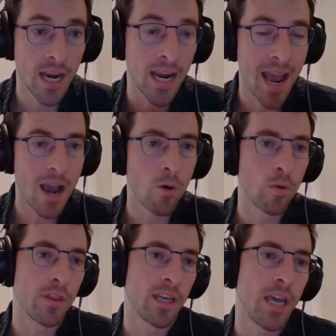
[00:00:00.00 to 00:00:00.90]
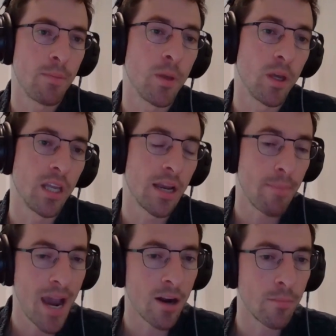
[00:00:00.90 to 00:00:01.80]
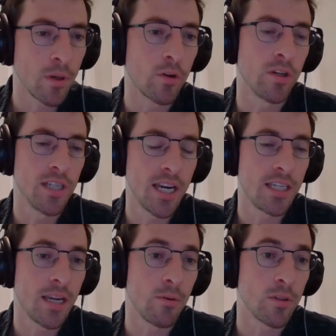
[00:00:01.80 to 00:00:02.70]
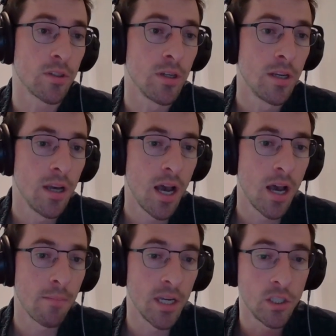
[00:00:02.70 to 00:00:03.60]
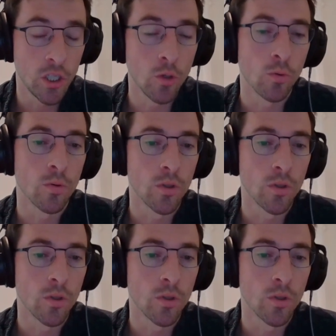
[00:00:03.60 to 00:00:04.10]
And now with a capability like PatternBuilder and Data Tables, um, it's you.